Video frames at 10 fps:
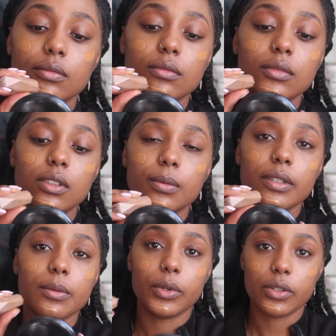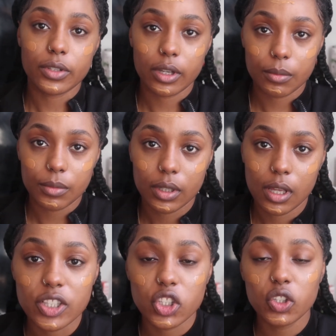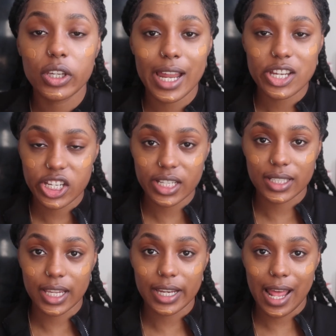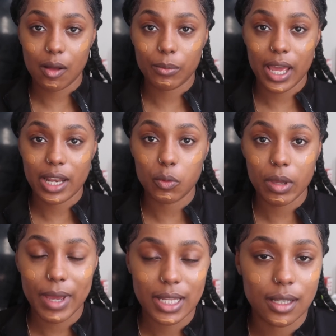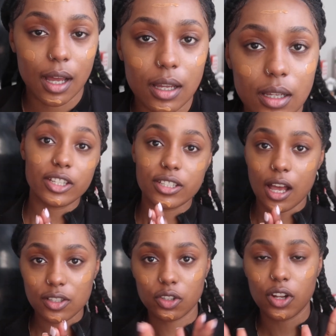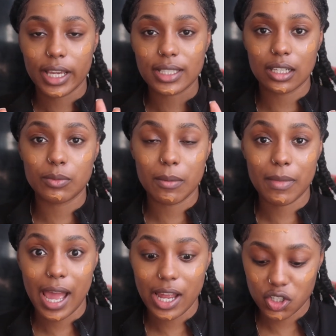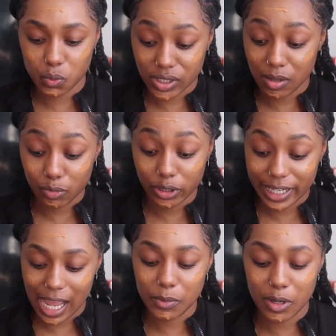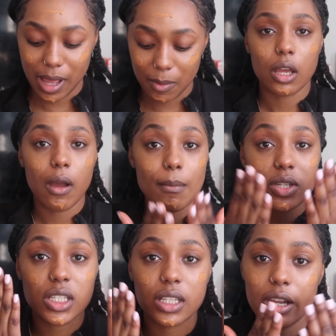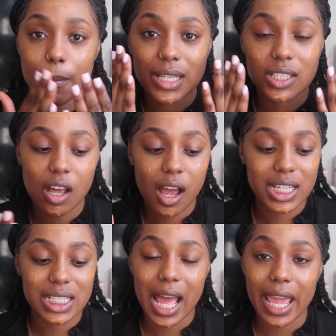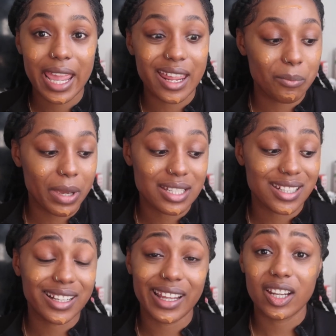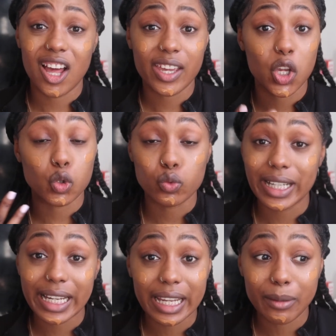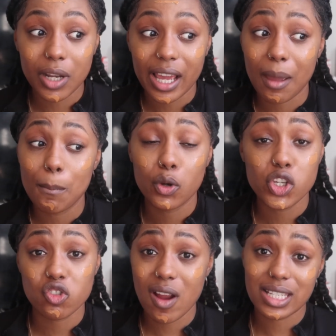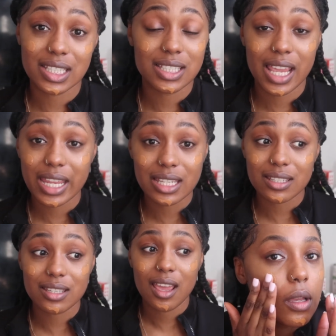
A little bit at the bottom. So you can actually see now a little bit better. It does look like it's going to be a match, which I'm really happy about. So I'm just going to massage that in basically like a cream, like a moisturizing tint.